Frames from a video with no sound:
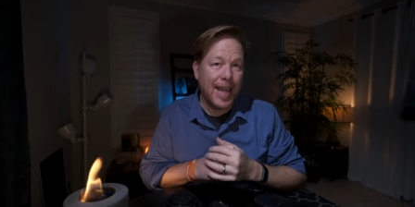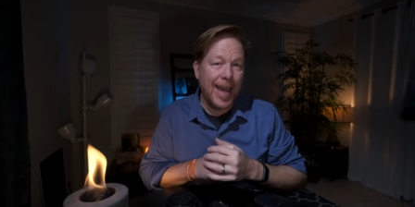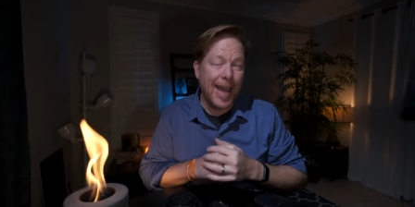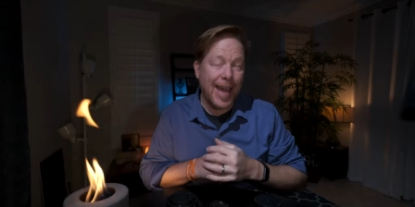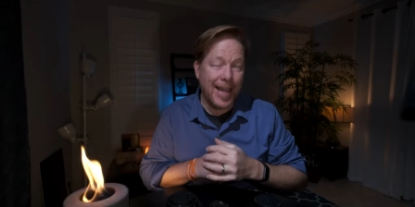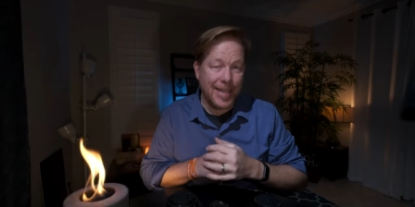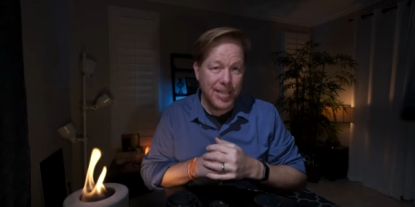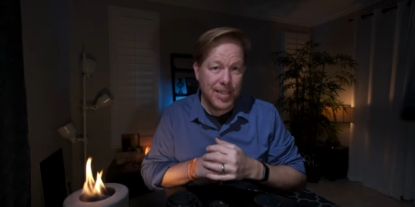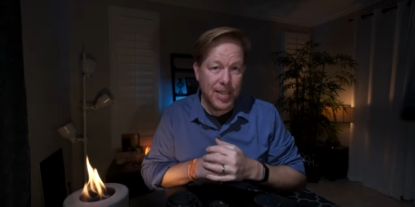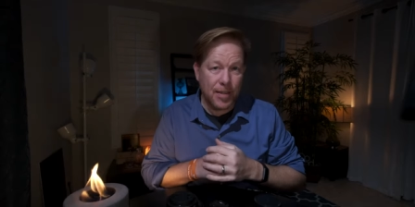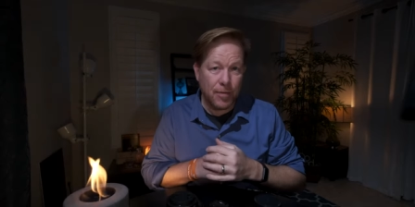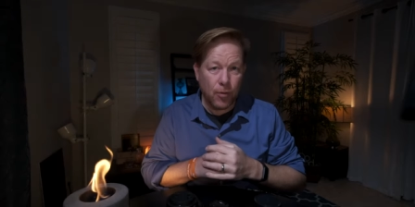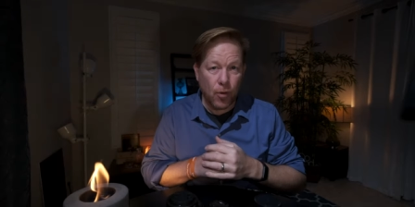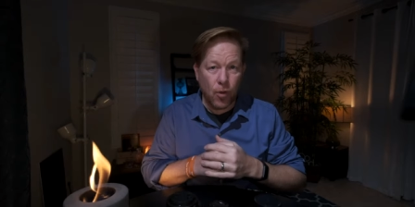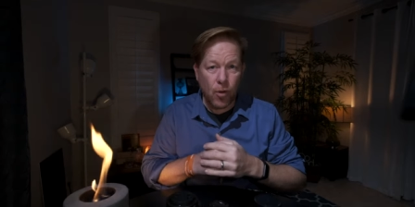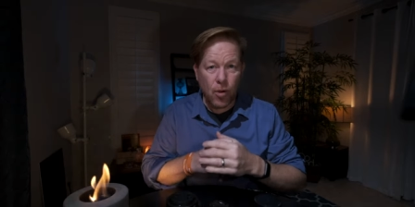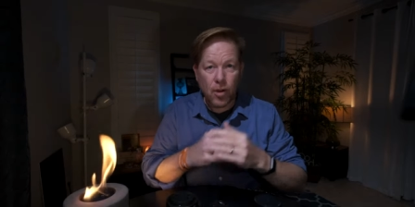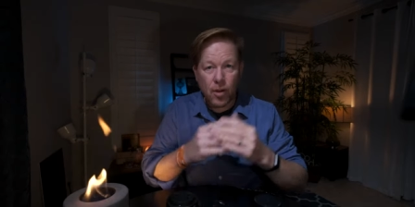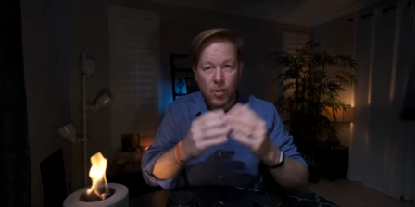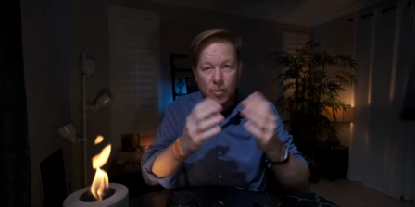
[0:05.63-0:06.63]

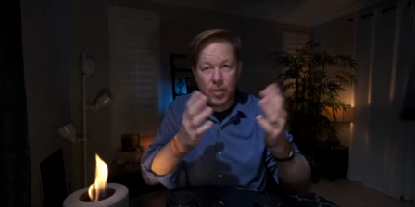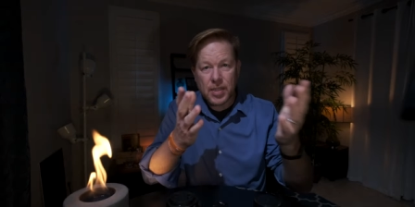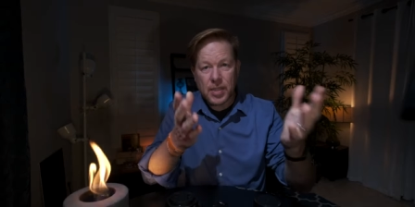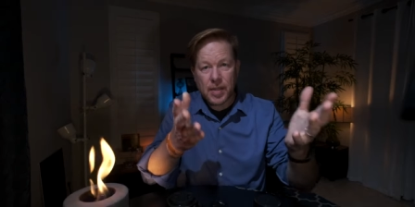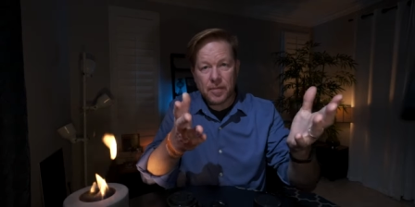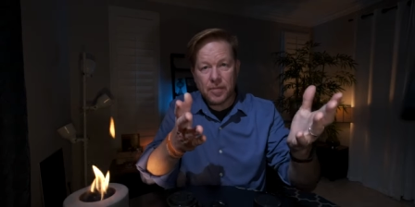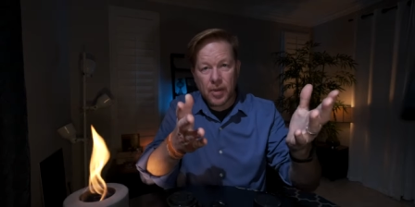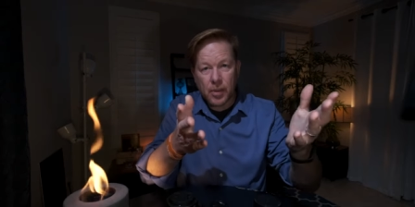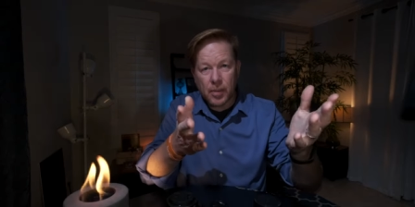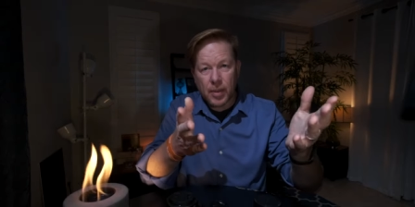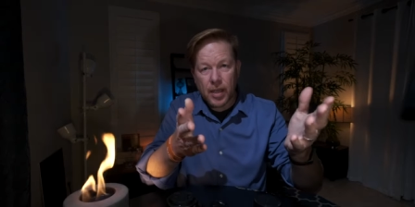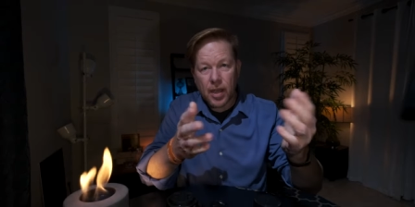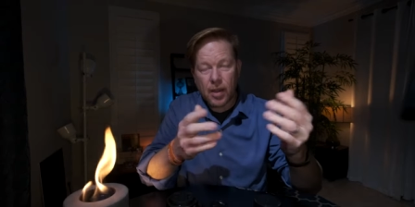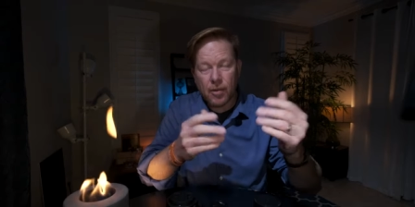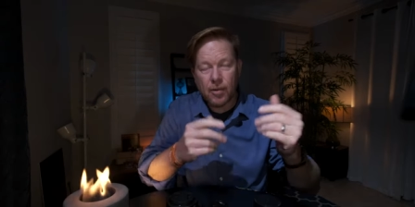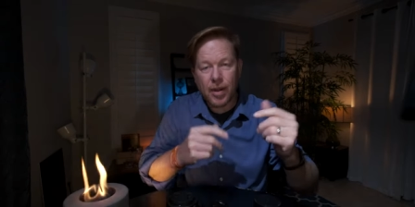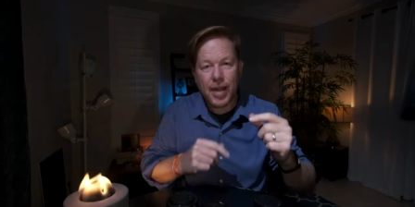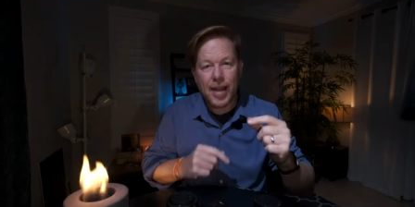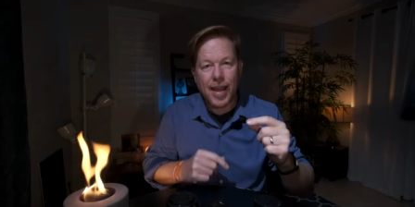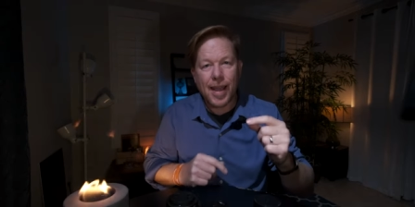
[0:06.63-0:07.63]
X-T4, which I'm filming
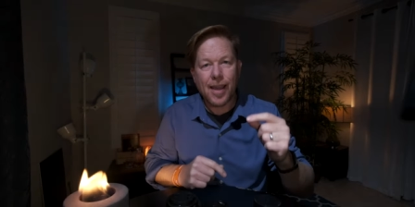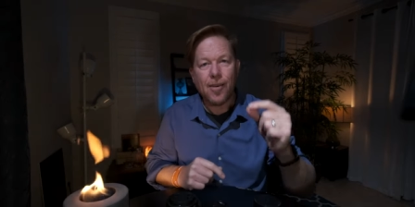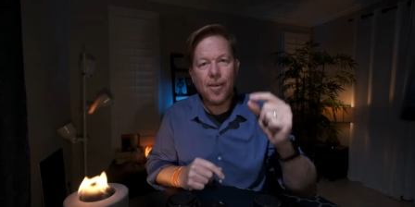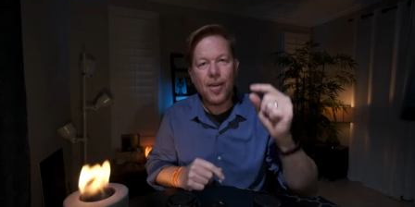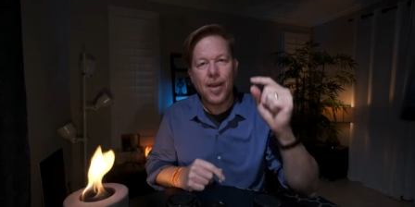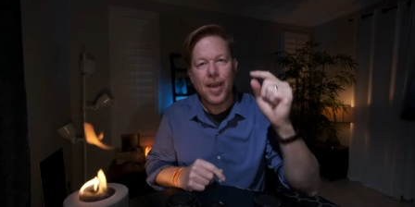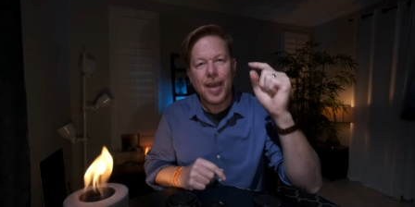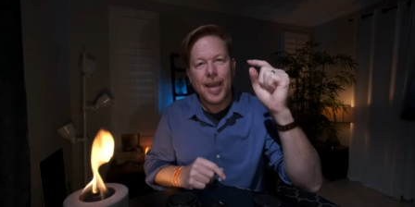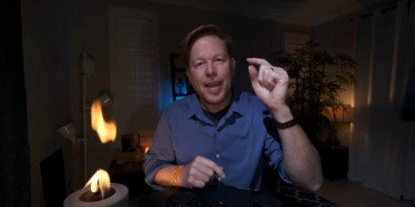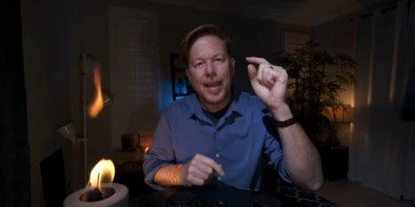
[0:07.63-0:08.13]
on right now.